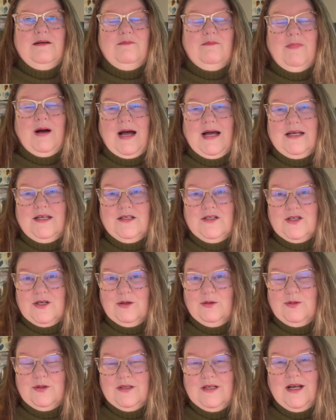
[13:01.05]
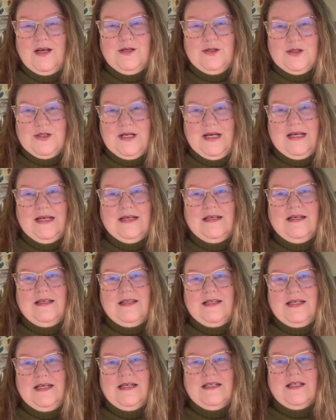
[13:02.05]
my children understand
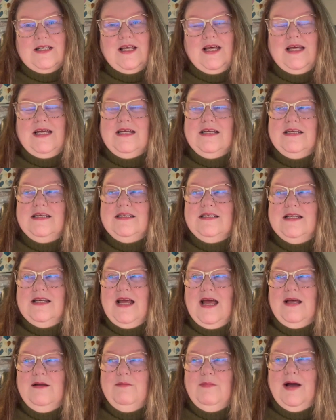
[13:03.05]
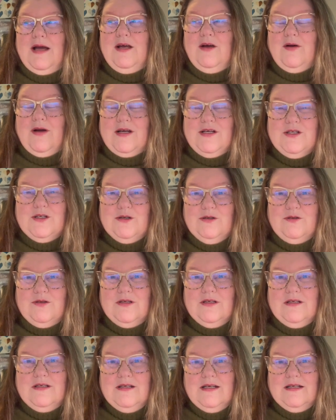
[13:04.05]
the dandelion, and my
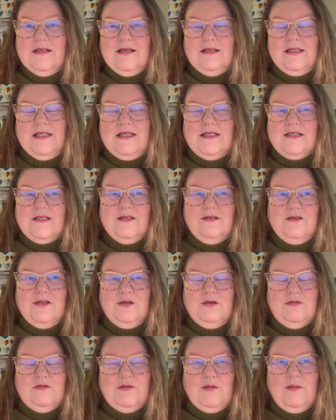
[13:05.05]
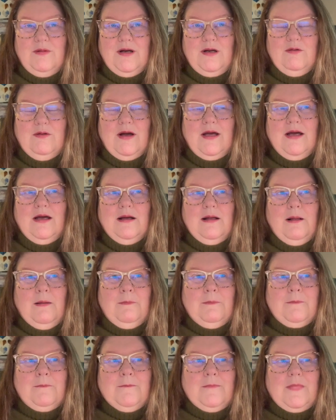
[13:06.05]
grandchildren, at least 2 of them anyway,
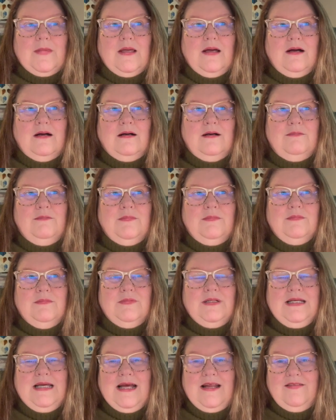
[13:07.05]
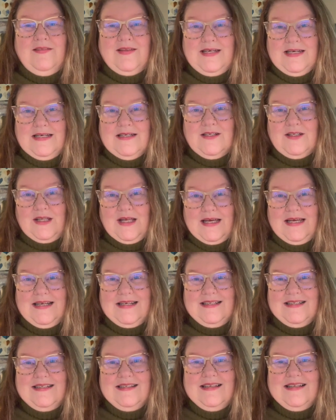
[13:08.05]
get the
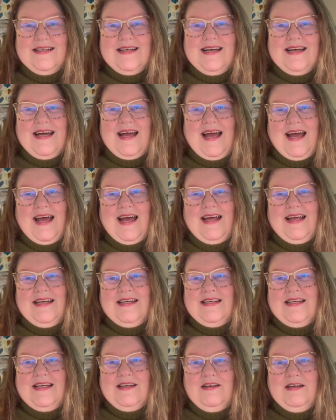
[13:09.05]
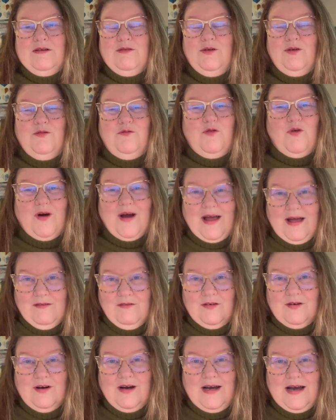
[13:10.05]
dandelion, and it will
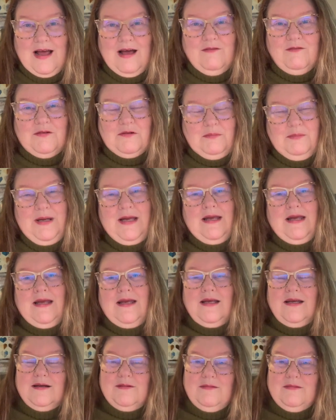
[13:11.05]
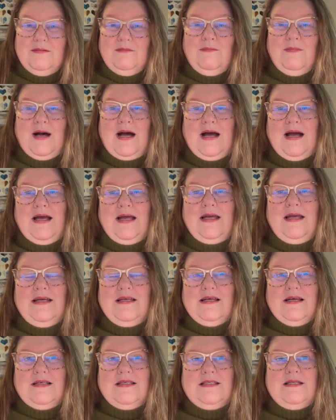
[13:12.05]
forever and ever be my
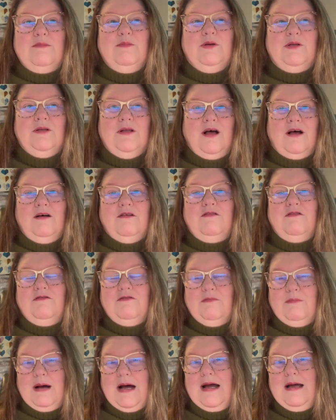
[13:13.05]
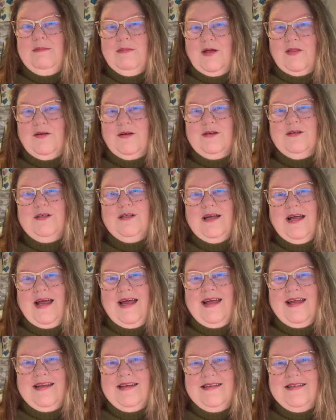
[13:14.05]
symbol of my mother.
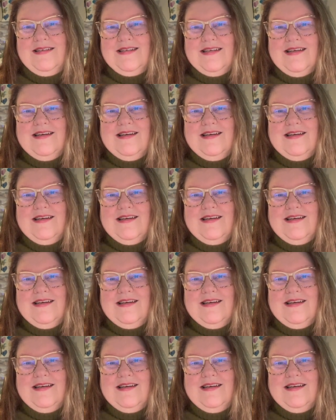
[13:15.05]
And